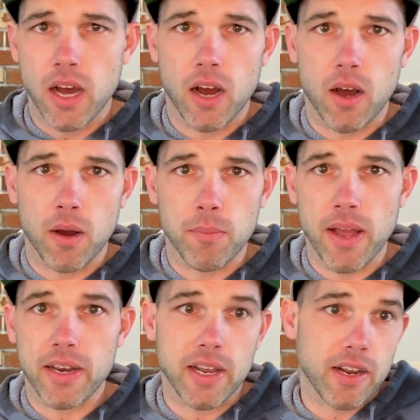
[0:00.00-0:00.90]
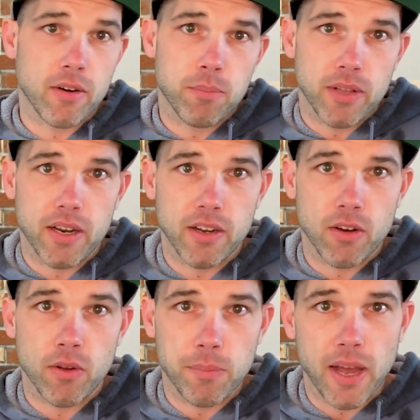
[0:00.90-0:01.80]
And I don't plan on
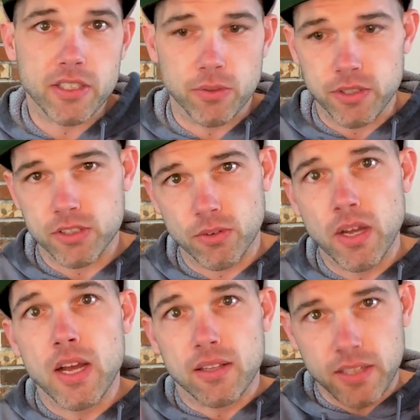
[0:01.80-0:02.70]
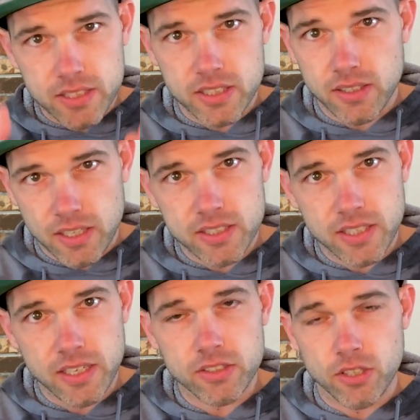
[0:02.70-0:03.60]
going back to it. So let's
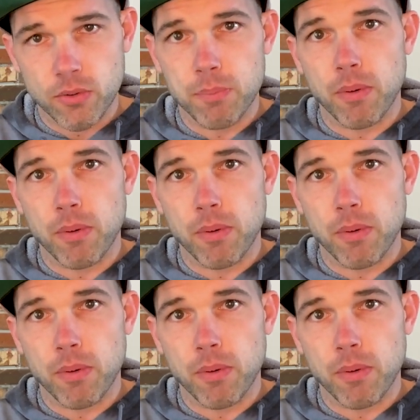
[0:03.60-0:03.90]
get to it.